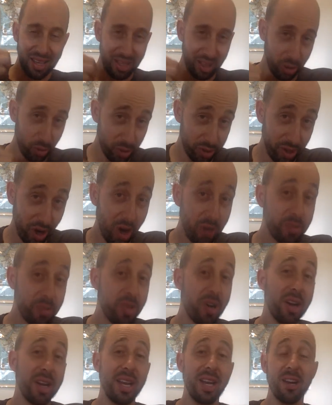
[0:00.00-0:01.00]
Louis
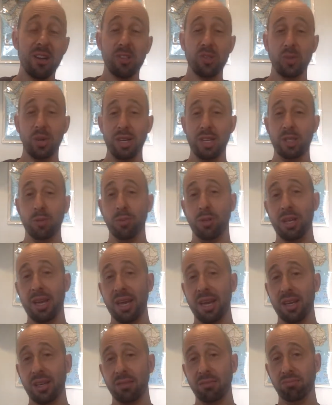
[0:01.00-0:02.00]
Armstrong hears what he's
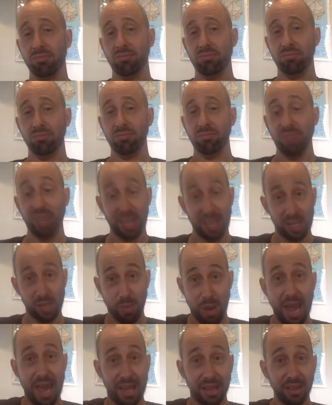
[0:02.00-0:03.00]
playing in his
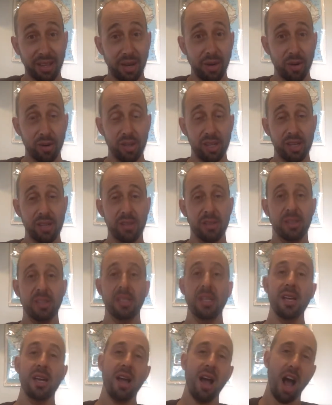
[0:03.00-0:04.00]
band, literally.
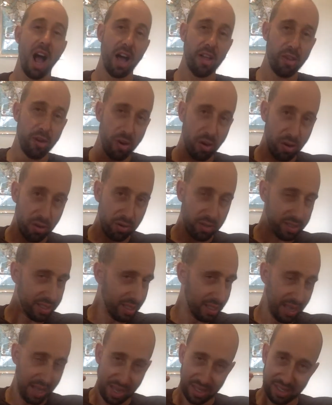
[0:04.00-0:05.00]
Other,
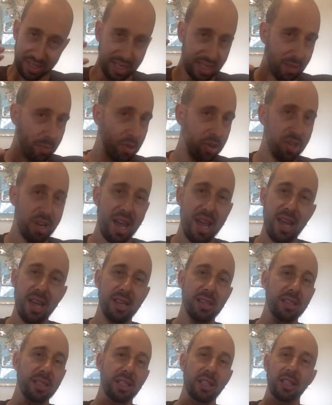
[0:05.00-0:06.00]
Sidney
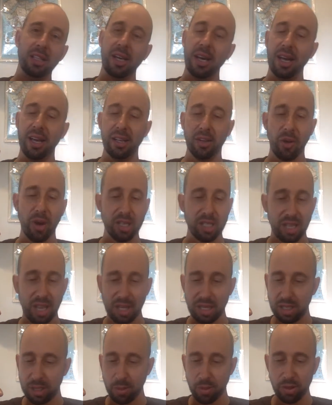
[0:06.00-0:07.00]
Bechet, the great
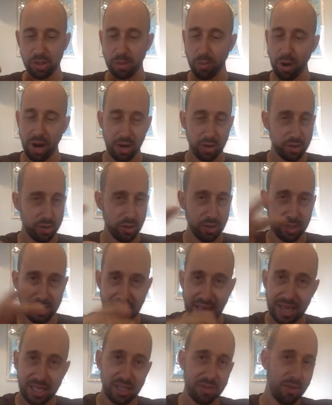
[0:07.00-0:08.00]
soprano
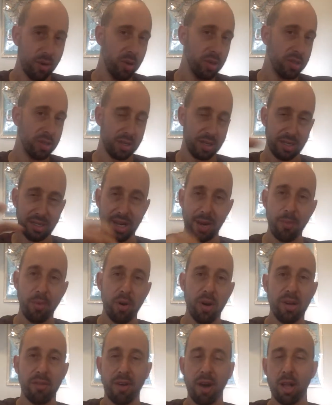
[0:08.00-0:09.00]
saxophonist,
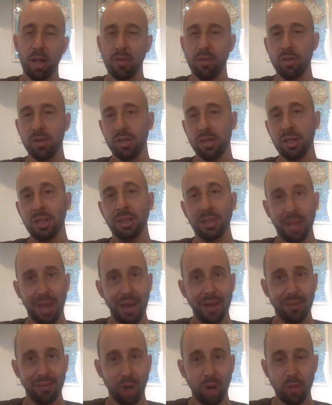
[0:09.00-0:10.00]
contemporary of Oliver's
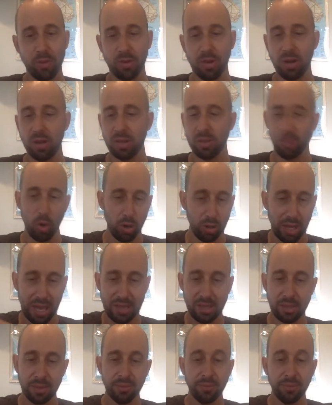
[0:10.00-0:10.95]
and Armstrong's, more or less,